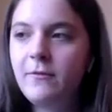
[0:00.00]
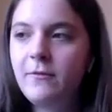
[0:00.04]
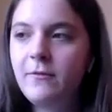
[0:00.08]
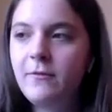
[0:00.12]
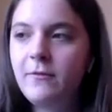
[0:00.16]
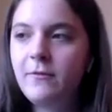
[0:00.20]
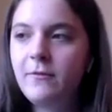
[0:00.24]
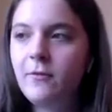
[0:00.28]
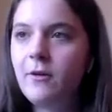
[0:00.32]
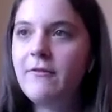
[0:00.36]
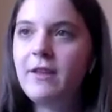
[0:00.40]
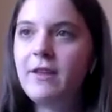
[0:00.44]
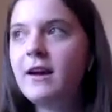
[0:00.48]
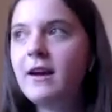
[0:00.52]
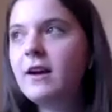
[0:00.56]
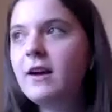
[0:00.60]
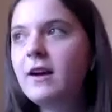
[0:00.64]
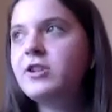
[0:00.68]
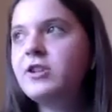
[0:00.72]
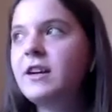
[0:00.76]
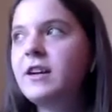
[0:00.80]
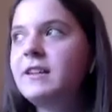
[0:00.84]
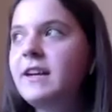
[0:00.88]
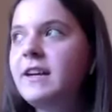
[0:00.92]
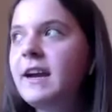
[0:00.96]
before
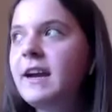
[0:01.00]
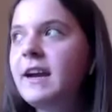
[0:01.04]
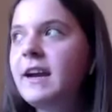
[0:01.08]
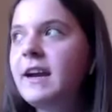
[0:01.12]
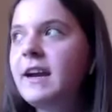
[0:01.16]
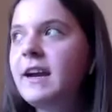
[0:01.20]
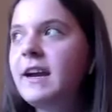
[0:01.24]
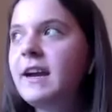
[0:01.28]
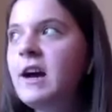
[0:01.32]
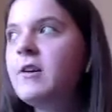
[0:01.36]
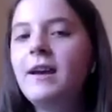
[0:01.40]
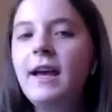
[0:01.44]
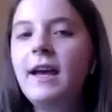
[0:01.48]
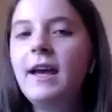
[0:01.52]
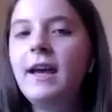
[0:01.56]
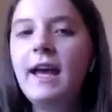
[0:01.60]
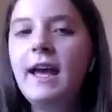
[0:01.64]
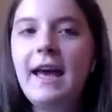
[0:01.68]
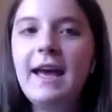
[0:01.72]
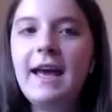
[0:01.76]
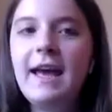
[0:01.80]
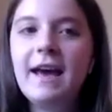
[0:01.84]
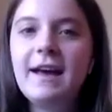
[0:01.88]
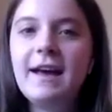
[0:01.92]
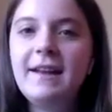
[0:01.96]
everything got shut down.
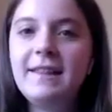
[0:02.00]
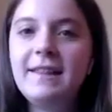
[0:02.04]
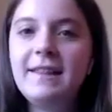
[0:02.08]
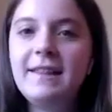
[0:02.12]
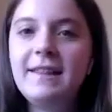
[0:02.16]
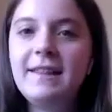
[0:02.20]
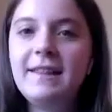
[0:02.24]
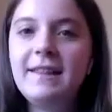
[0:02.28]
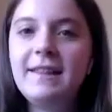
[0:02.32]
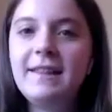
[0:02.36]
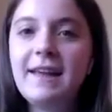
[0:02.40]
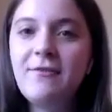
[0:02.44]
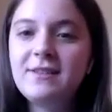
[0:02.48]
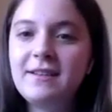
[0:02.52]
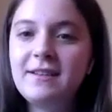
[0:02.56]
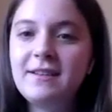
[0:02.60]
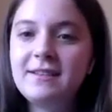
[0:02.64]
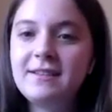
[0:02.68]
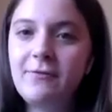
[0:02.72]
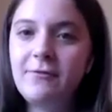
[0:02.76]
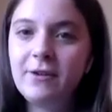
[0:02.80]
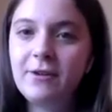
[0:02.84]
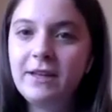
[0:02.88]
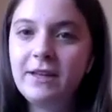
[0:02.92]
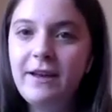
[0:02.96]
And that was
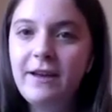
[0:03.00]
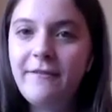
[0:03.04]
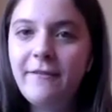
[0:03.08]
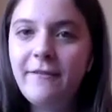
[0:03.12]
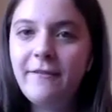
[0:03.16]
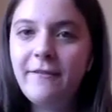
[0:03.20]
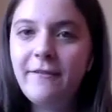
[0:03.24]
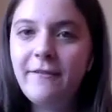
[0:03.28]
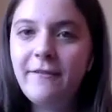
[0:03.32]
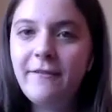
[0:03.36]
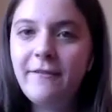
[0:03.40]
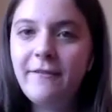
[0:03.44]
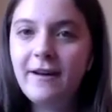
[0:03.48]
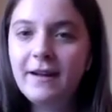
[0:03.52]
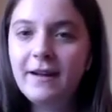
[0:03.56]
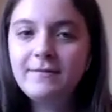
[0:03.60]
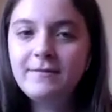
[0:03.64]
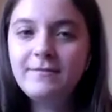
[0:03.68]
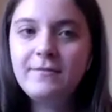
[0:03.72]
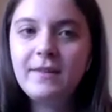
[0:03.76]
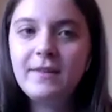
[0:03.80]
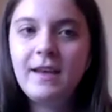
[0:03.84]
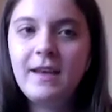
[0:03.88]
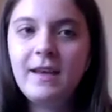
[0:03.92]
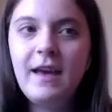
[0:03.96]
honestly really
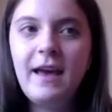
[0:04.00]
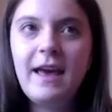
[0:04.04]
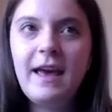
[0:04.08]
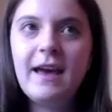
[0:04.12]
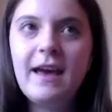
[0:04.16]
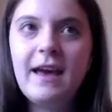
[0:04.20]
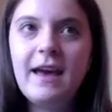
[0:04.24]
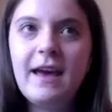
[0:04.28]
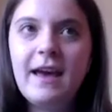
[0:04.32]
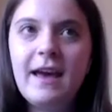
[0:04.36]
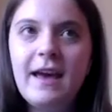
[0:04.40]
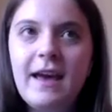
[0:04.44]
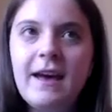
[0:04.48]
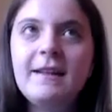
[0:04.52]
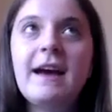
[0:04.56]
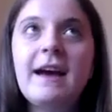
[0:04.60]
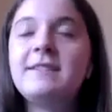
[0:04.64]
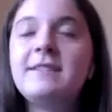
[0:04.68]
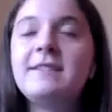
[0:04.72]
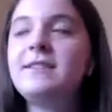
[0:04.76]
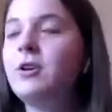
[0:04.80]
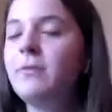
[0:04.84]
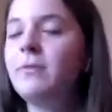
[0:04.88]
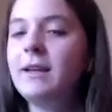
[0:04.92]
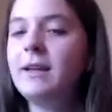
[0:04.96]
fun. And
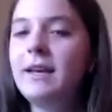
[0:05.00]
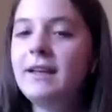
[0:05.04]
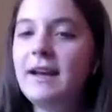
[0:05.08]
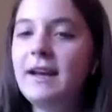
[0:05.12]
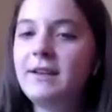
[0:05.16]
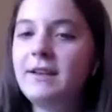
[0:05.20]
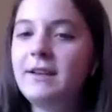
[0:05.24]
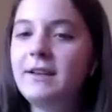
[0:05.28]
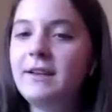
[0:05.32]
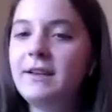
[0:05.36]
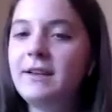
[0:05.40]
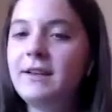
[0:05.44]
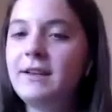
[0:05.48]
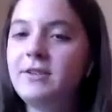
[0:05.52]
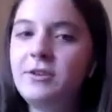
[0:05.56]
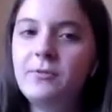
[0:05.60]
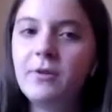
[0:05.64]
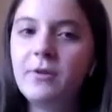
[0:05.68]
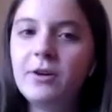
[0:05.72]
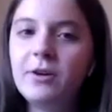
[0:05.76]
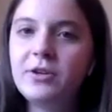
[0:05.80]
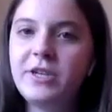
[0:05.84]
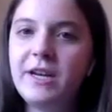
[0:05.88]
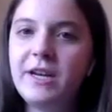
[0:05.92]
I still really like to do